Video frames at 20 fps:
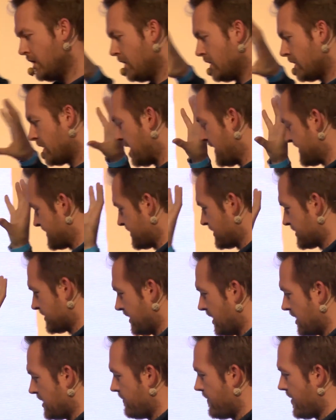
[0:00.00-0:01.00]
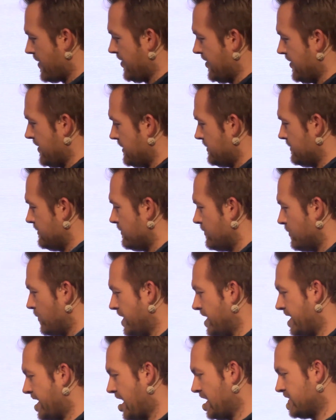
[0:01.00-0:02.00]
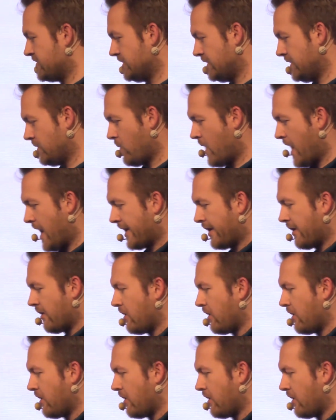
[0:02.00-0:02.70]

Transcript: cost us a lot of money, and we occasionally whack our